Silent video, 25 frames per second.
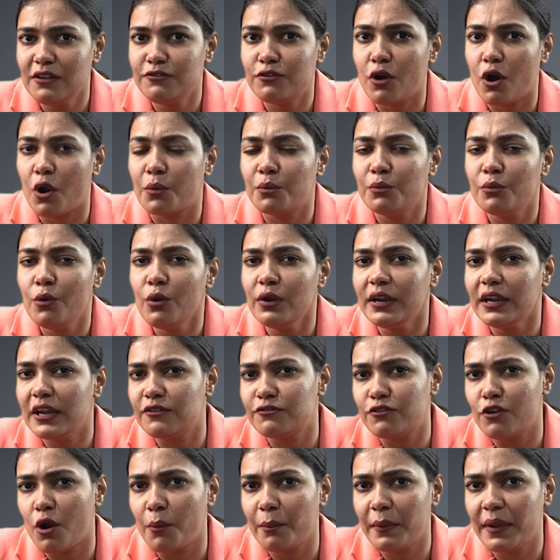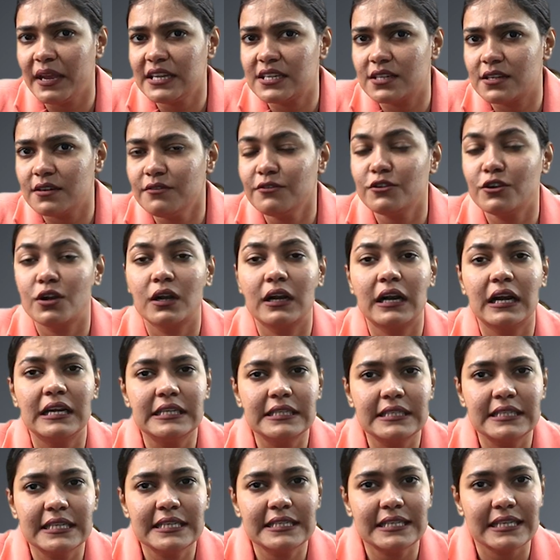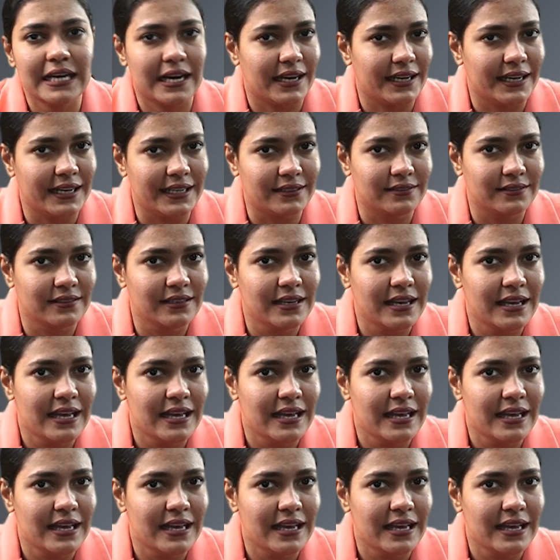for more informative content ahead.